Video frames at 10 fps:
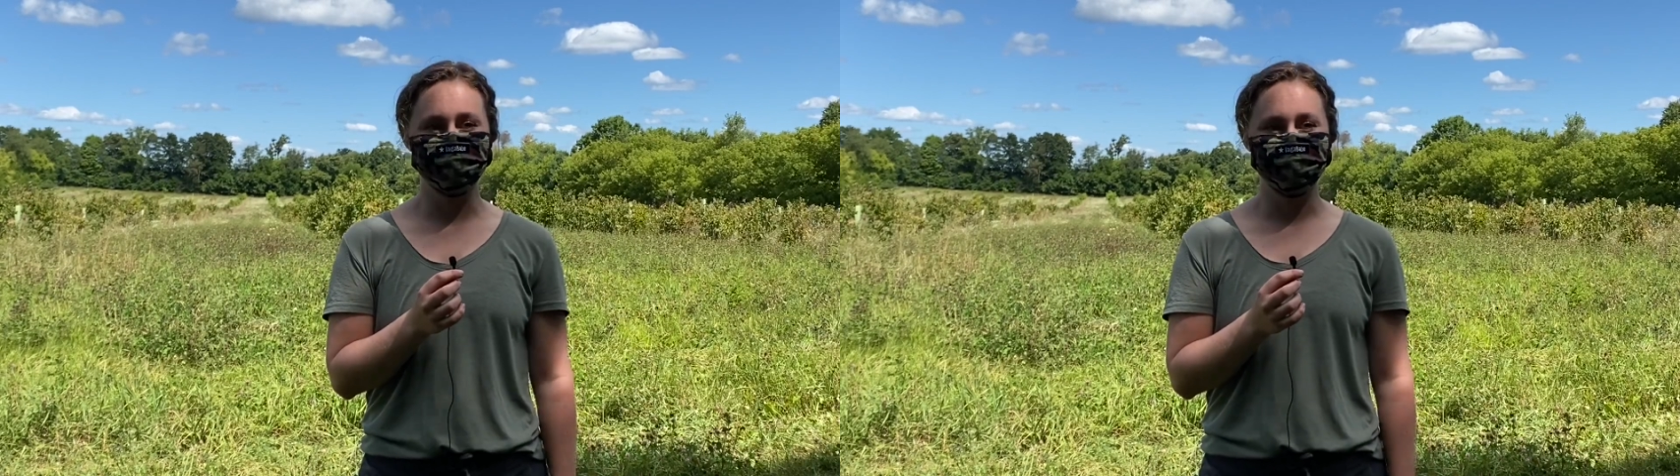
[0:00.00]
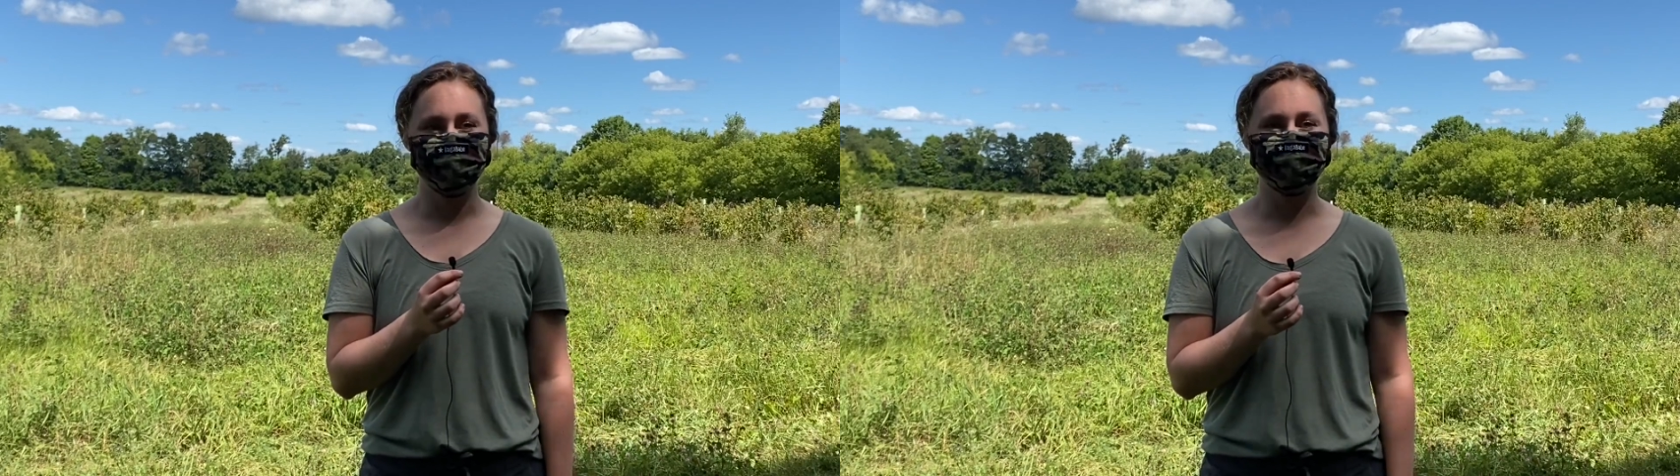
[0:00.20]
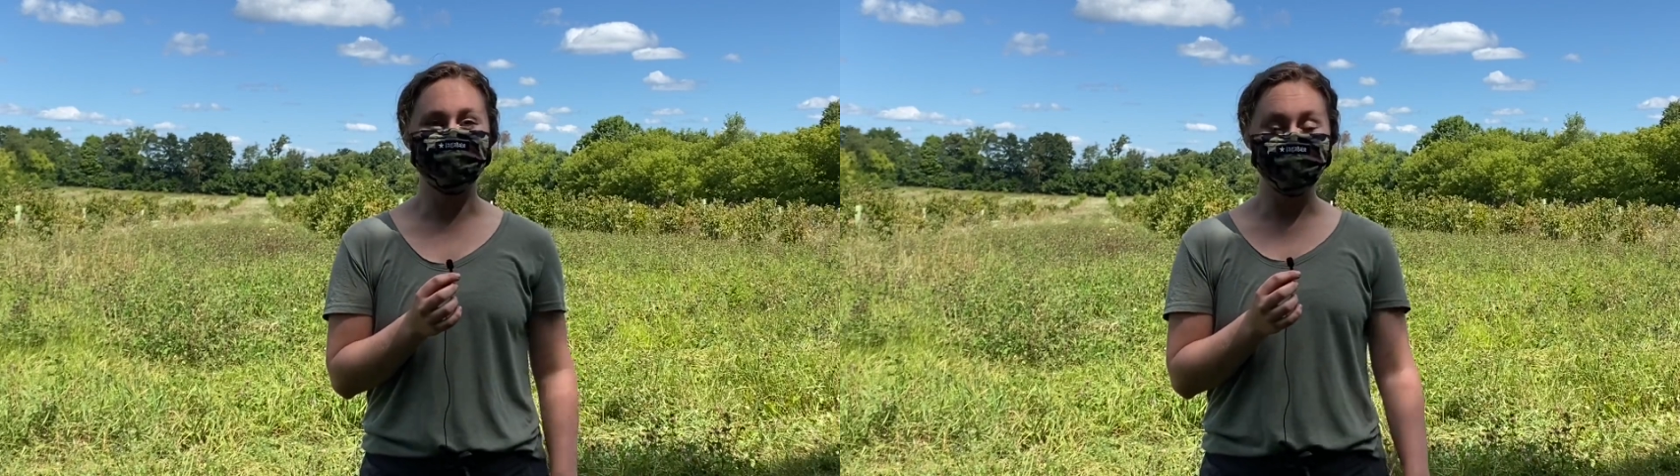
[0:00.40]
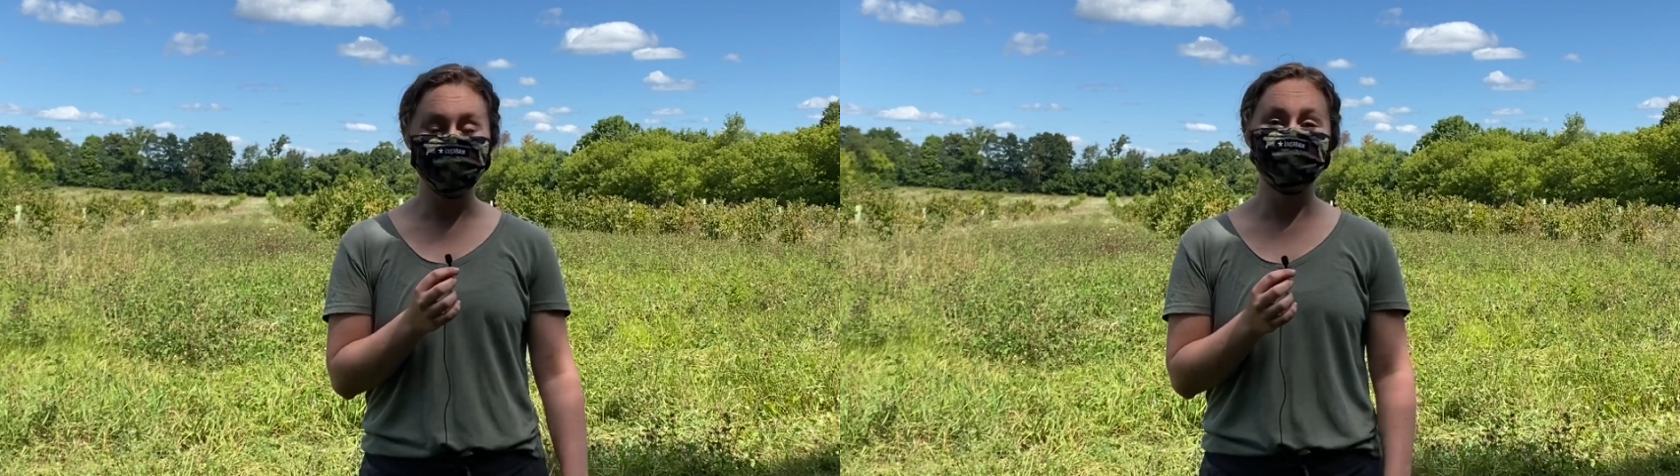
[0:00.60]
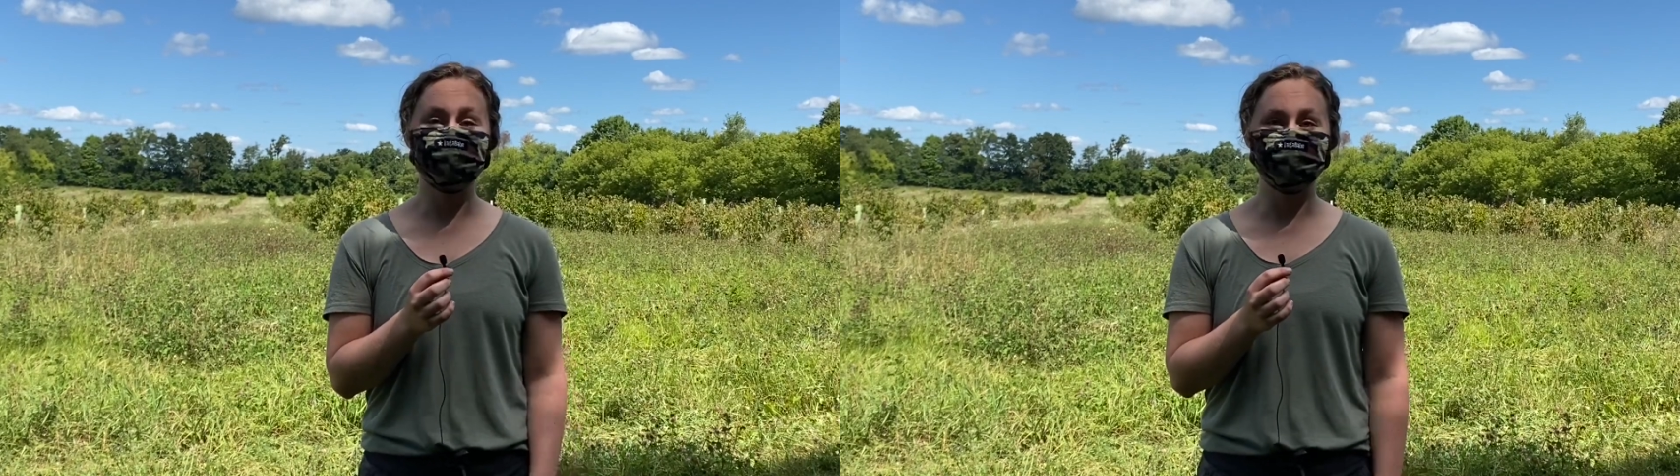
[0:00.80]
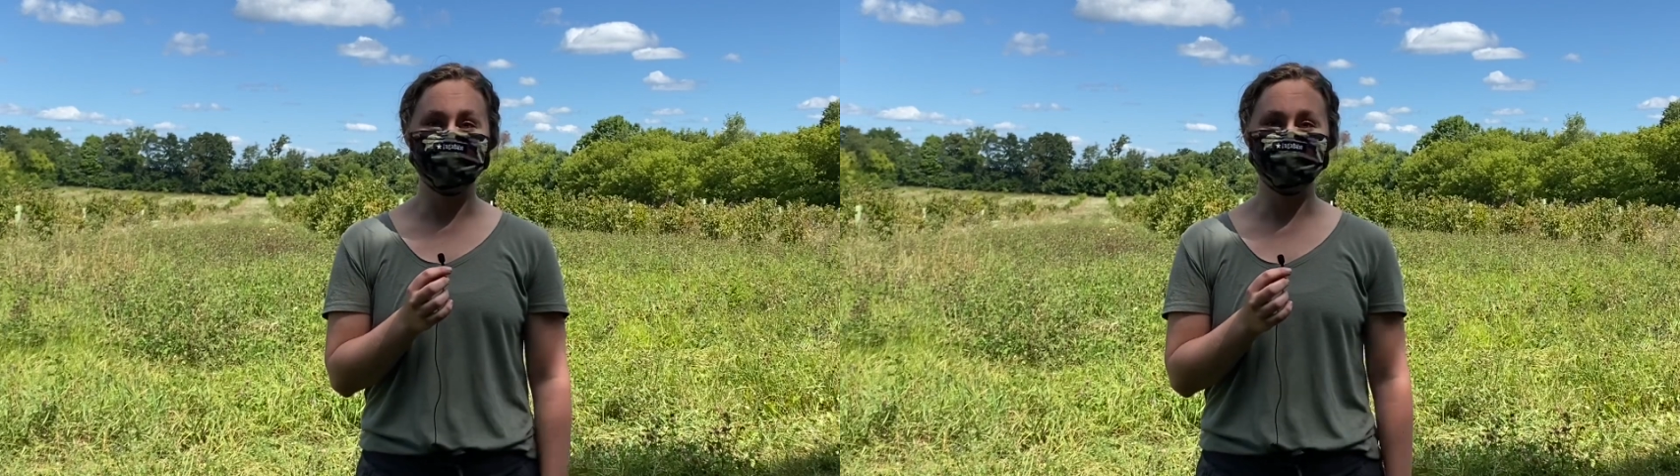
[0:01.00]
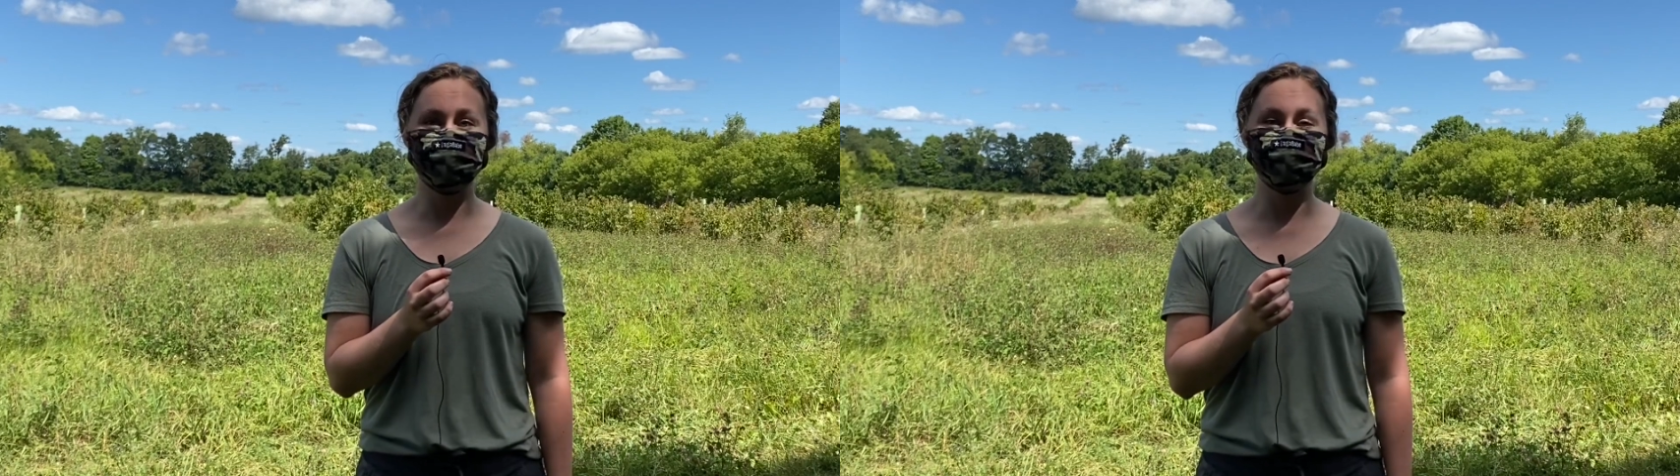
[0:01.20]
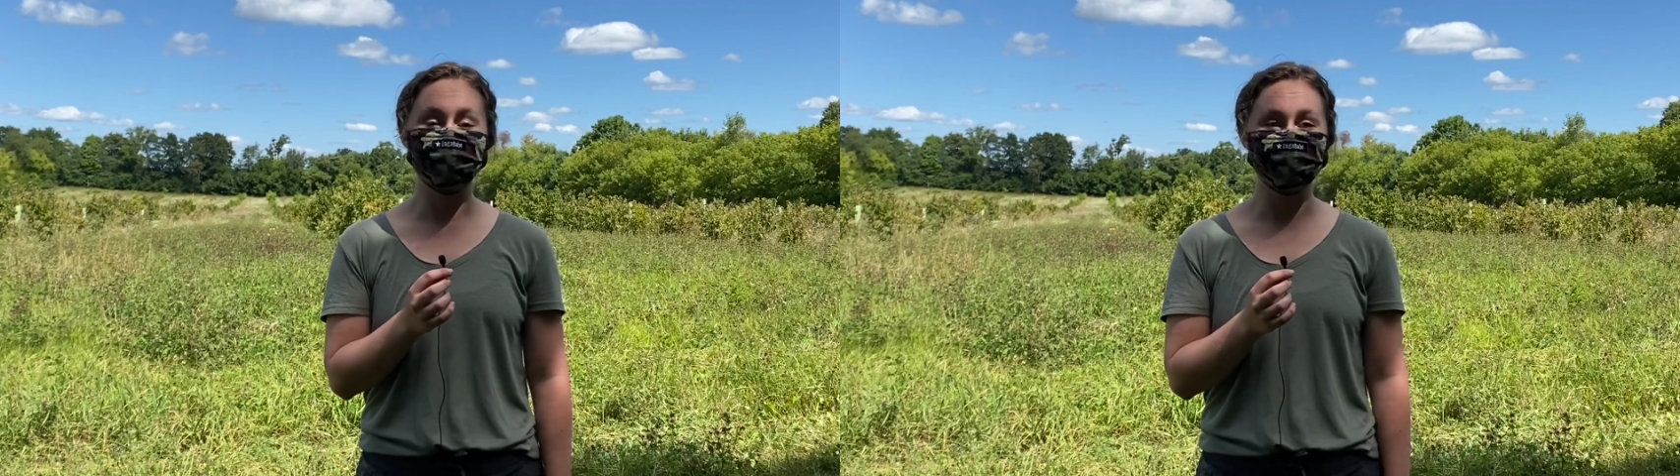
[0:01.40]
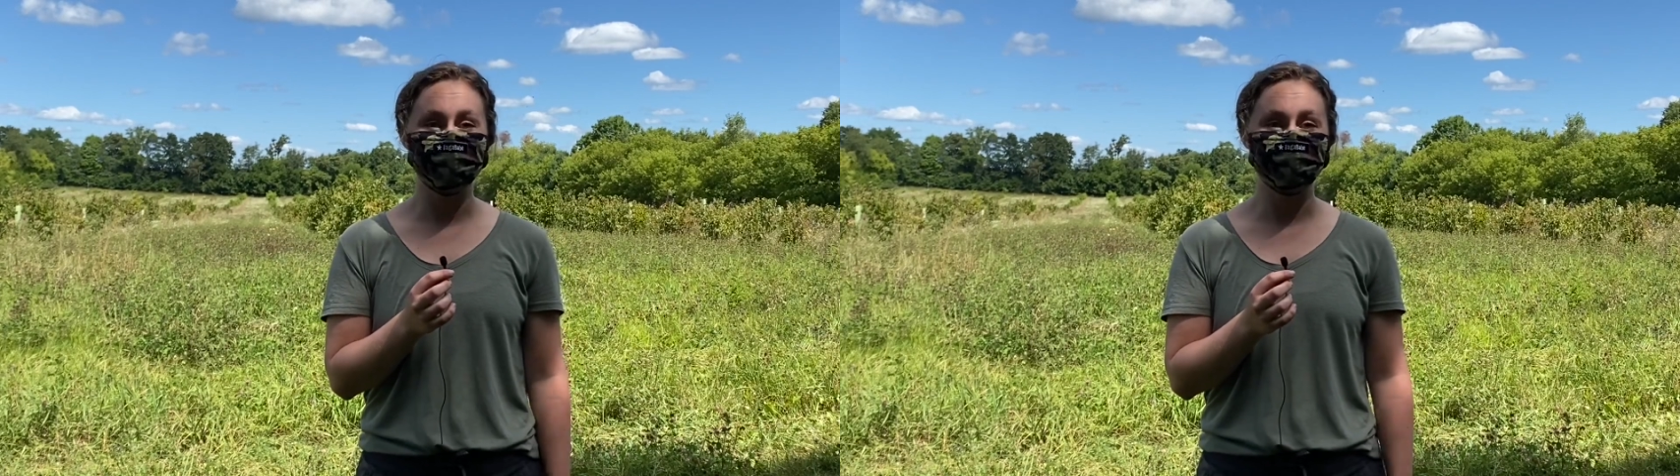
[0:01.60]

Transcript: And that will hopefully allow me to look